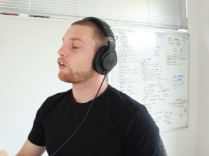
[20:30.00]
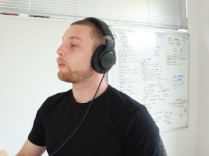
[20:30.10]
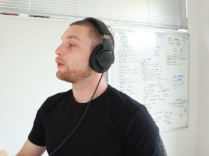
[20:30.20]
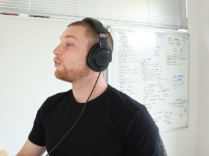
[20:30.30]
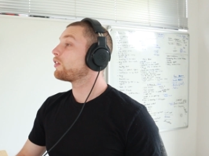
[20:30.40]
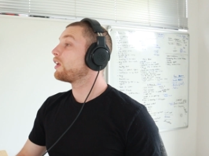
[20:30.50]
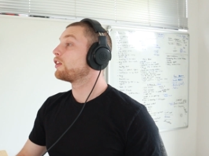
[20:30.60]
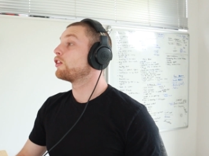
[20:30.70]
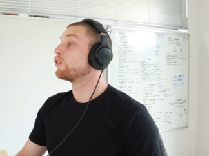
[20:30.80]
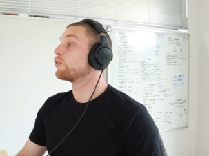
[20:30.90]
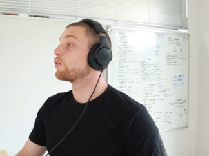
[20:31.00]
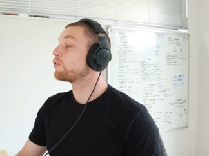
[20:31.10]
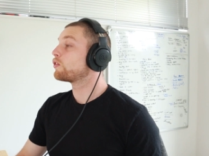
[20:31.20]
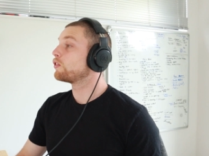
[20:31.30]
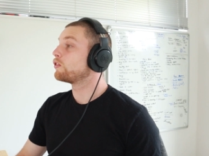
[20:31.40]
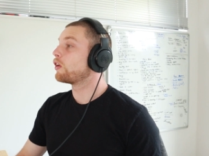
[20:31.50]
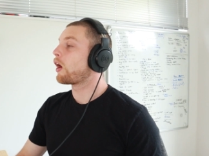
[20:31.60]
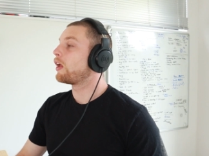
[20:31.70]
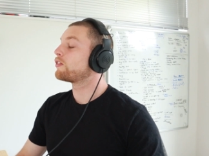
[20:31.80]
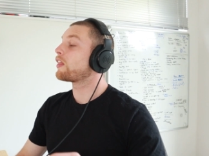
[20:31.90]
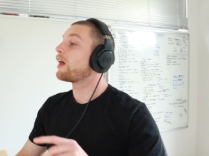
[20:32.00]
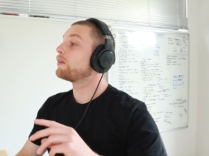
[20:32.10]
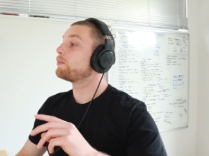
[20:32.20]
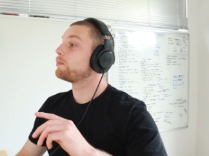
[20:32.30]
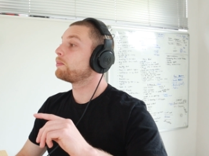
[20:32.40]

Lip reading: when you say used, is that